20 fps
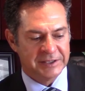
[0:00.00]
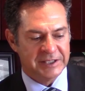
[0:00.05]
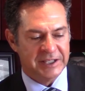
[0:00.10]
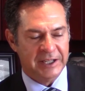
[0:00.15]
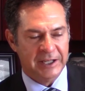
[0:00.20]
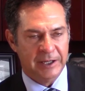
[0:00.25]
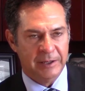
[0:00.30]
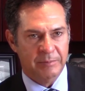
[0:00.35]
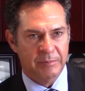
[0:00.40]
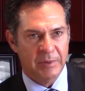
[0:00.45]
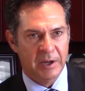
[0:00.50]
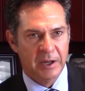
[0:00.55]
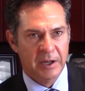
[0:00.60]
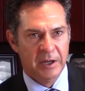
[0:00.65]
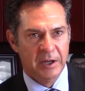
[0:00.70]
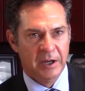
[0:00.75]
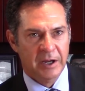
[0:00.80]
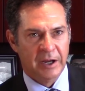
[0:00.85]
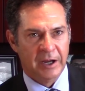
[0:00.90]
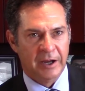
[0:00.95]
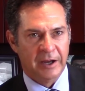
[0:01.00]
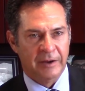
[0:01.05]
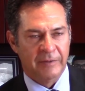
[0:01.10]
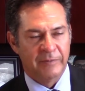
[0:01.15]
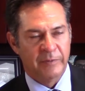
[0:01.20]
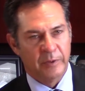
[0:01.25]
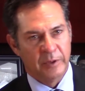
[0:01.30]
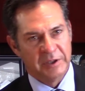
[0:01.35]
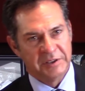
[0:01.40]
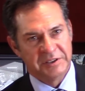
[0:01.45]
team
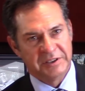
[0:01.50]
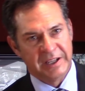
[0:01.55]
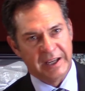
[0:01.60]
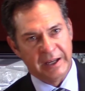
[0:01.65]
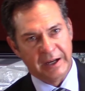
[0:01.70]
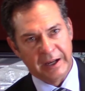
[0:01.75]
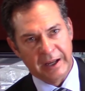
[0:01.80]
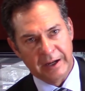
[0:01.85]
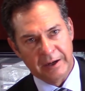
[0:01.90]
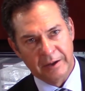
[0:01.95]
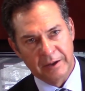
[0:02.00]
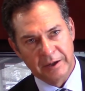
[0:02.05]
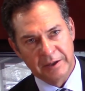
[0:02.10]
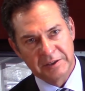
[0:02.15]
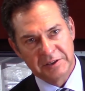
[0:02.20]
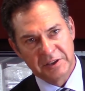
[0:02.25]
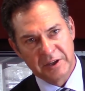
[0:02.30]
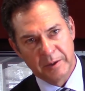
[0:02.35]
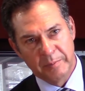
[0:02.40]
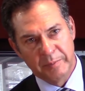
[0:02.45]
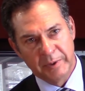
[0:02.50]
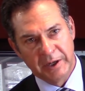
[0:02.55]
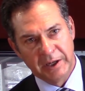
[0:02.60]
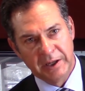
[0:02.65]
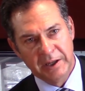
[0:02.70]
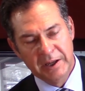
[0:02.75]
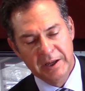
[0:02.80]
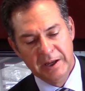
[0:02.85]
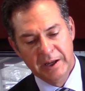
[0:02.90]
for this data analytics company,